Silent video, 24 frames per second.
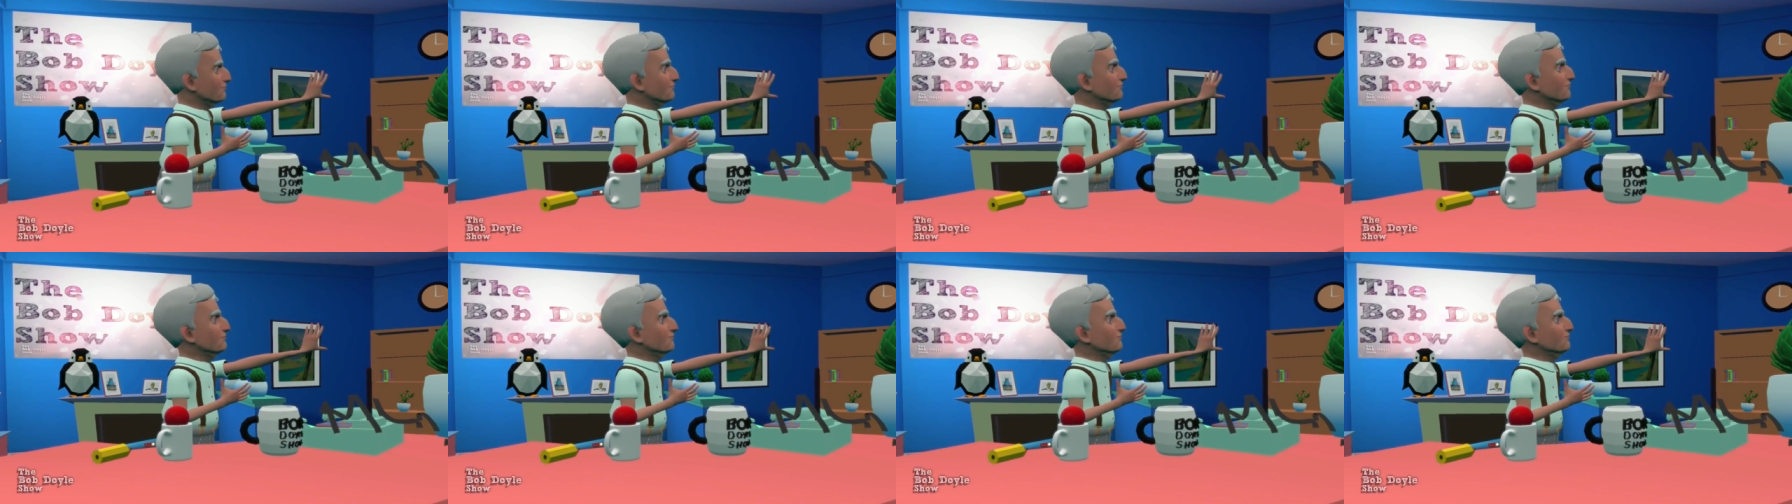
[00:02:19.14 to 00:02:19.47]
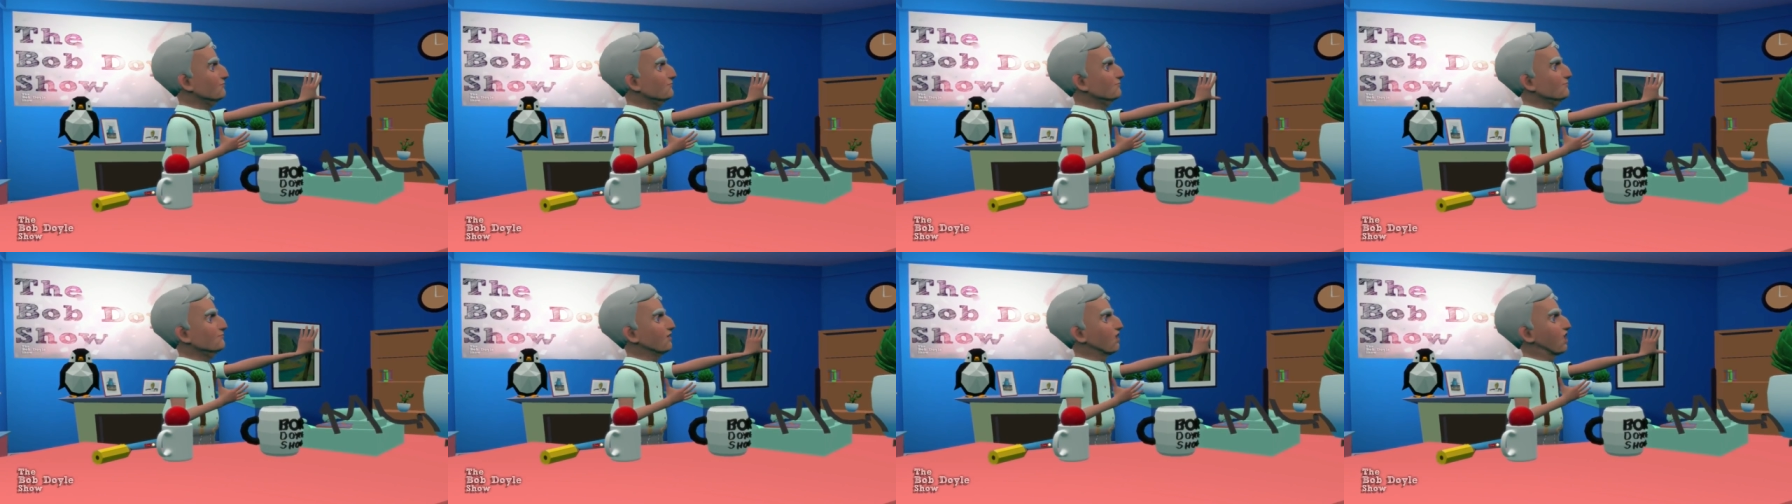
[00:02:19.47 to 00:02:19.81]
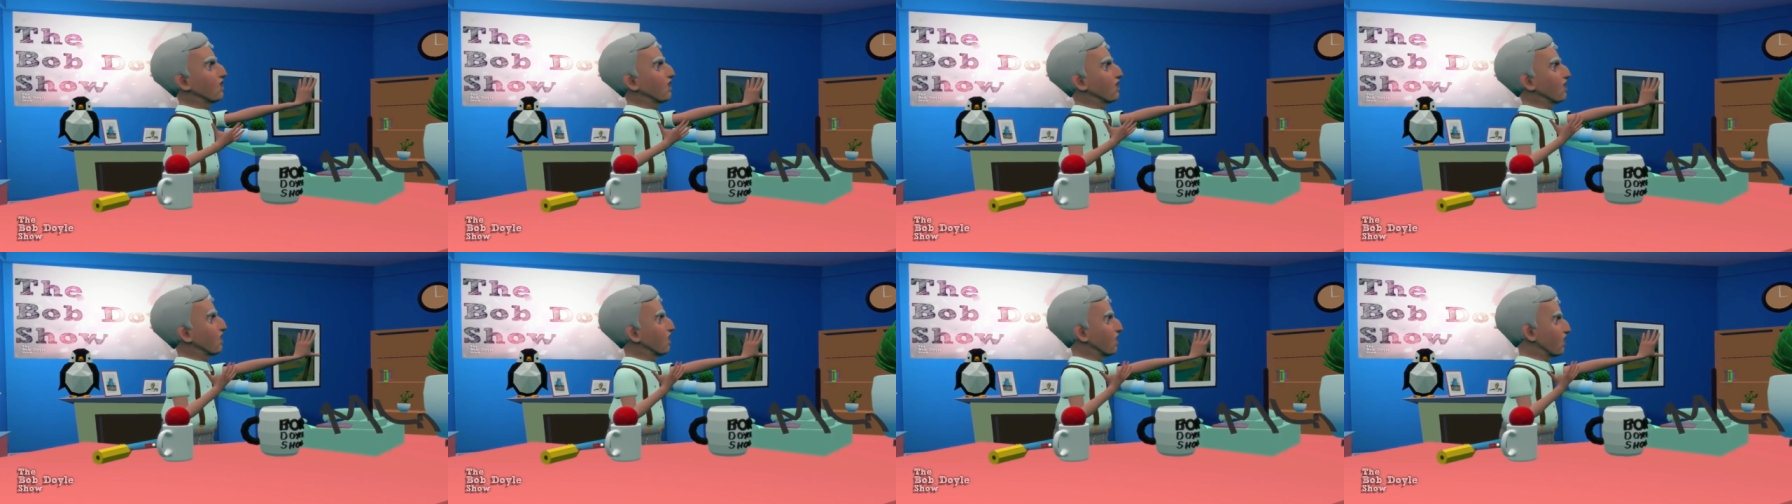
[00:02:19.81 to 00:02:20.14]
Oh,
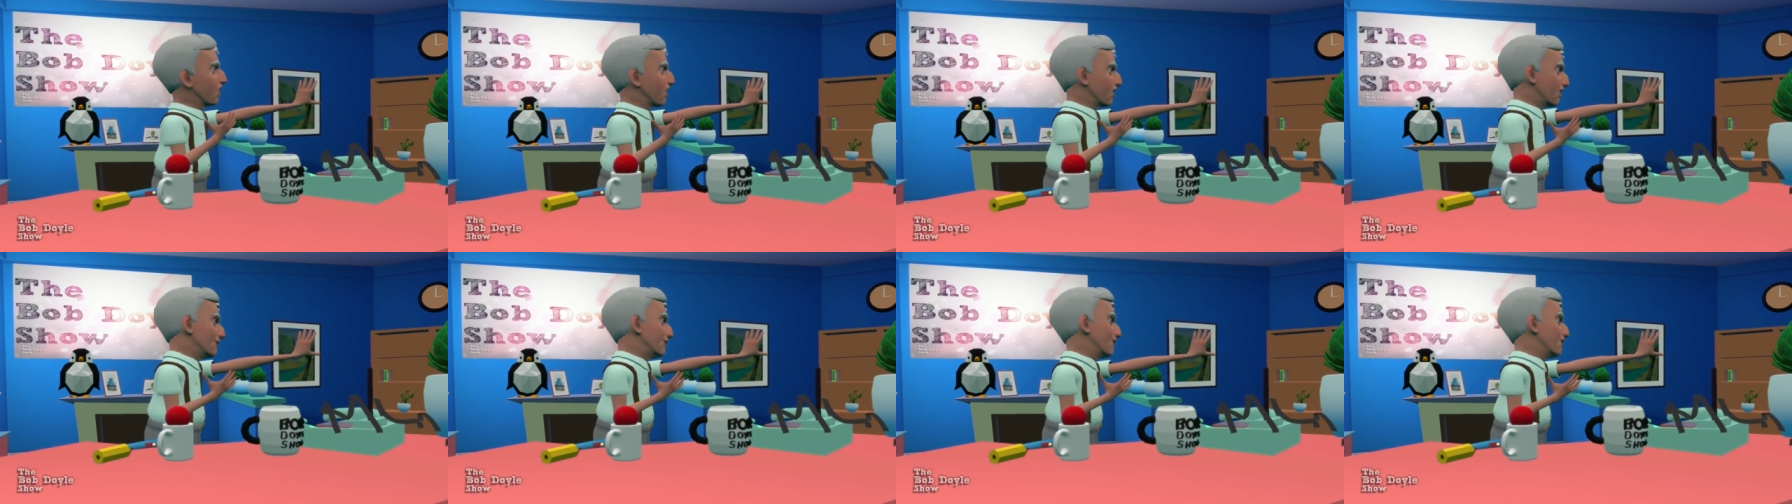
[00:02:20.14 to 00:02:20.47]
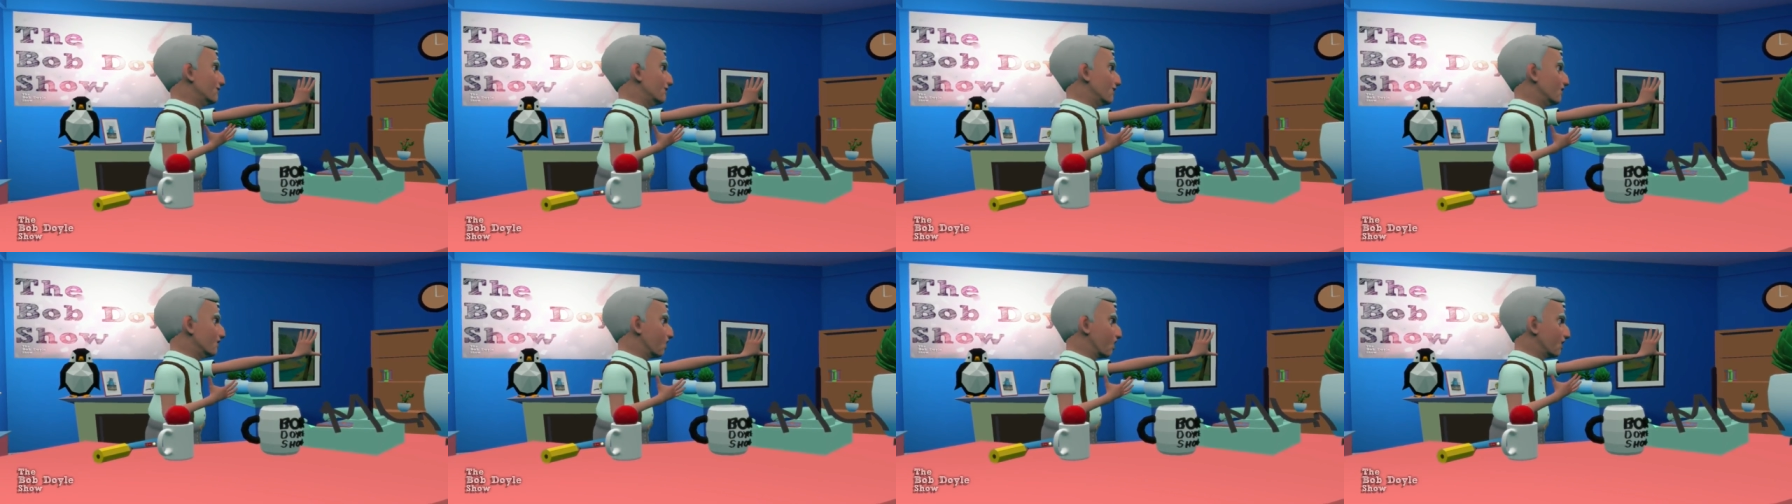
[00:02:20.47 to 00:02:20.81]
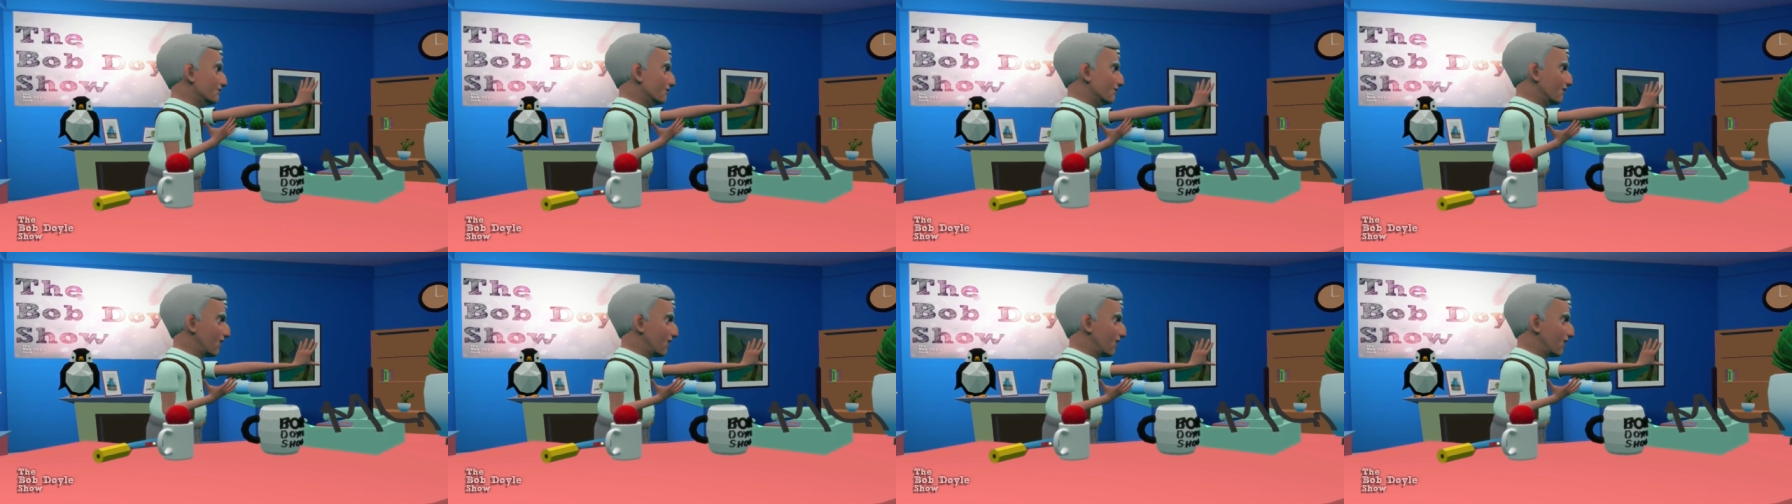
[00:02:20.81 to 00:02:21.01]
it looks like this.